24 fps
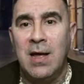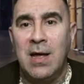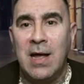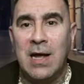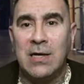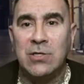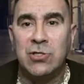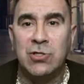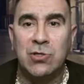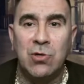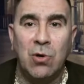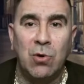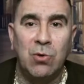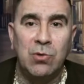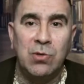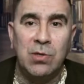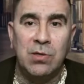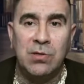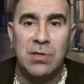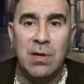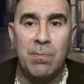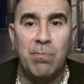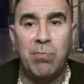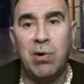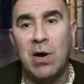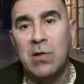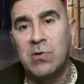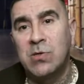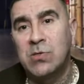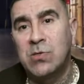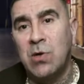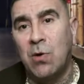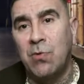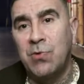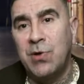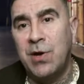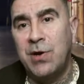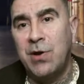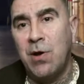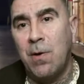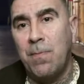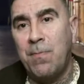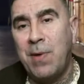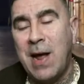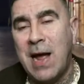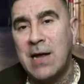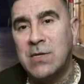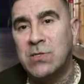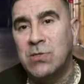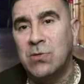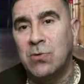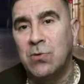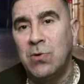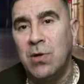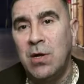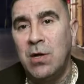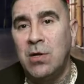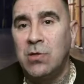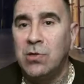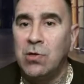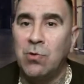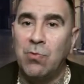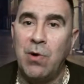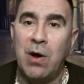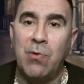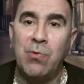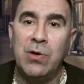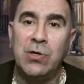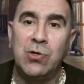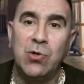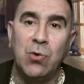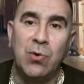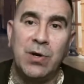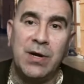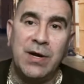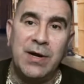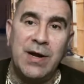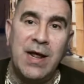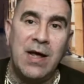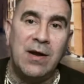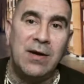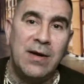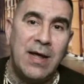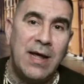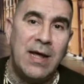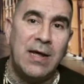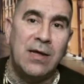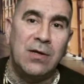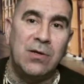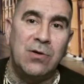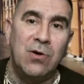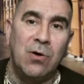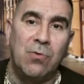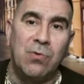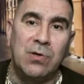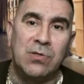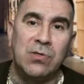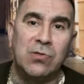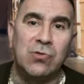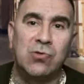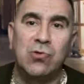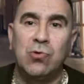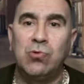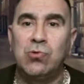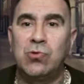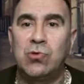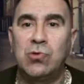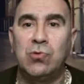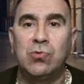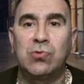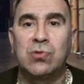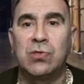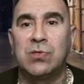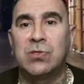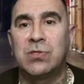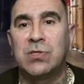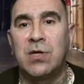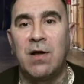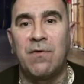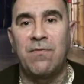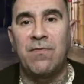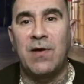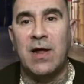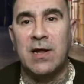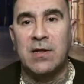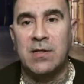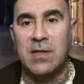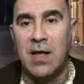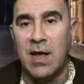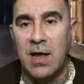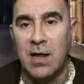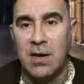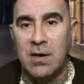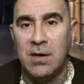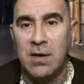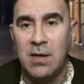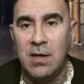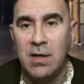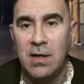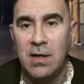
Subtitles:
and showed them brothers over there in El Paso the way we do it in LA, you know, with the Zoot Suits and stuff like that.